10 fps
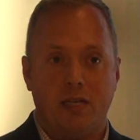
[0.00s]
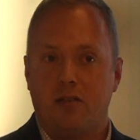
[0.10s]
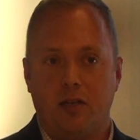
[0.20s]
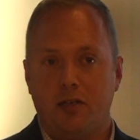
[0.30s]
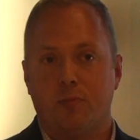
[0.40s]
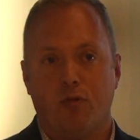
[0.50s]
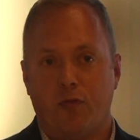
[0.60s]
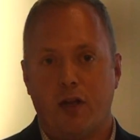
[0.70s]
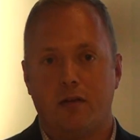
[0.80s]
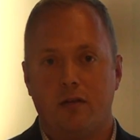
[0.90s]
basically to
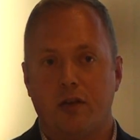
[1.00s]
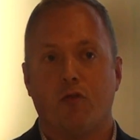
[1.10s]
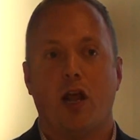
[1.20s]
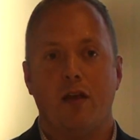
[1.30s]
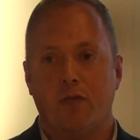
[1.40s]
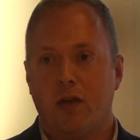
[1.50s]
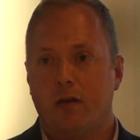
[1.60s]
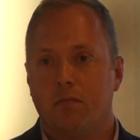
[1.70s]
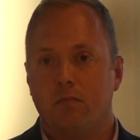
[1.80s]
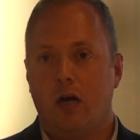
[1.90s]
prevent different
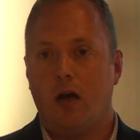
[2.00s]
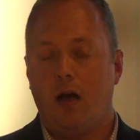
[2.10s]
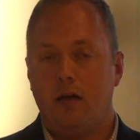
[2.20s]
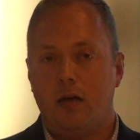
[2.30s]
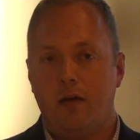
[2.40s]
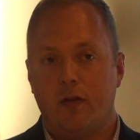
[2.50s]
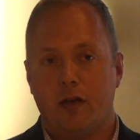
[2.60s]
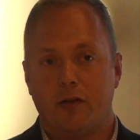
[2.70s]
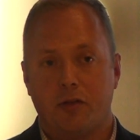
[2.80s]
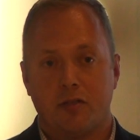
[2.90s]

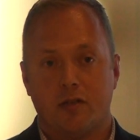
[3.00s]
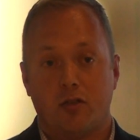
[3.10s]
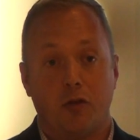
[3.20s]
avian illnesses.